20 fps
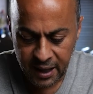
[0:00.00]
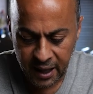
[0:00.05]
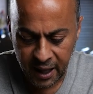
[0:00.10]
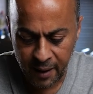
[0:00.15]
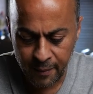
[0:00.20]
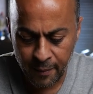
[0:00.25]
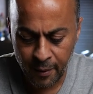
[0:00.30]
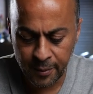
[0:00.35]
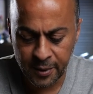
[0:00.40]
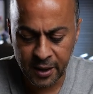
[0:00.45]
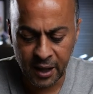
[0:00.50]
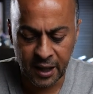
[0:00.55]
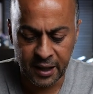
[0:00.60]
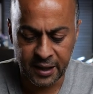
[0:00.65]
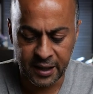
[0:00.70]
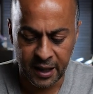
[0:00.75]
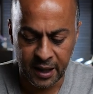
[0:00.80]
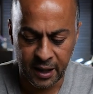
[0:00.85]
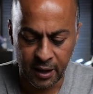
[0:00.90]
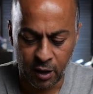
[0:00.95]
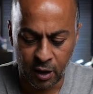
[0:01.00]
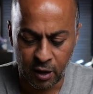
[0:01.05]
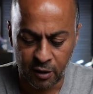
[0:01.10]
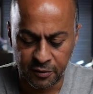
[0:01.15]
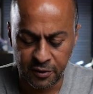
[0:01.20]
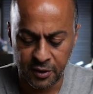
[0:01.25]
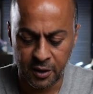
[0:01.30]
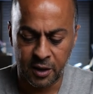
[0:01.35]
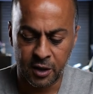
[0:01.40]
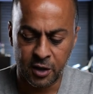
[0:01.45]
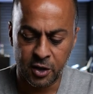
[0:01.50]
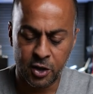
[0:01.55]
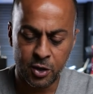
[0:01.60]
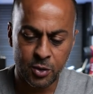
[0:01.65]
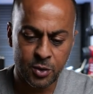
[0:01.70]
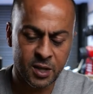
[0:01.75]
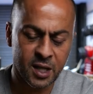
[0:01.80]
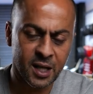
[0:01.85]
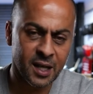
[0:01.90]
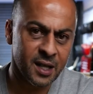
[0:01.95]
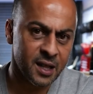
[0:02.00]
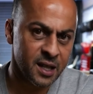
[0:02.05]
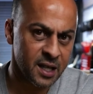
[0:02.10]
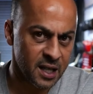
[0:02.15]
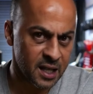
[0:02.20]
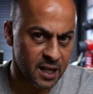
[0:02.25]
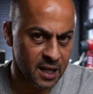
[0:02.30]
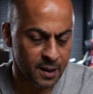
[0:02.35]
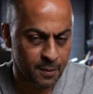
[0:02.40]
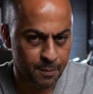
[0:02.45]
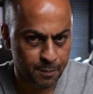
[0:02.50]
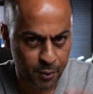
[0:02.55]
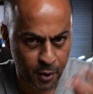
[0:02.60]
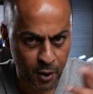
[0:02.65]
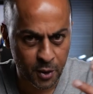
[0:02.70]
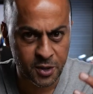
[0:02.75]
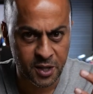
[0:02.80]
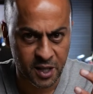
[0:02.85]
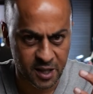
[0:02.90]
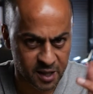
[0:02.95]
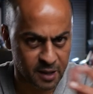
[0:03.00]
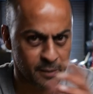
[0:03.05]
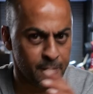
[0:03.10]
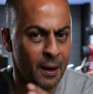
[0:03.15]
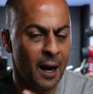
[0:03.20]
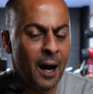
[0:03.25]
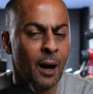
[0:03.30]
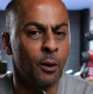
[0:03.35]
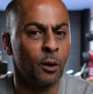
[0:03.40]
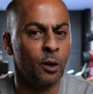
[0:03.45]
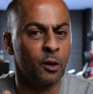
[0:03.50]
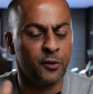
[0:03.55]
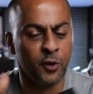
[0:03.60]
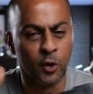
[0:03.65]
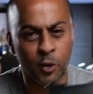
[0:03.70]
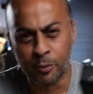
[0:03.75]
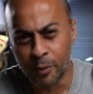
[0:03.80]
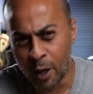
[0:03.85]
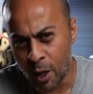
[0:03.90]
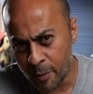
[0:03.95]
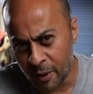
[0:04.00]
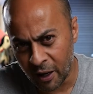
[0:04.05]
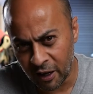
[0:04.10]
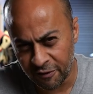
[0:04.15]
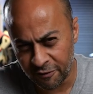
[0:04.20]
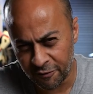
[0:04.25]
They came up with the idea of using the processing power of your mobile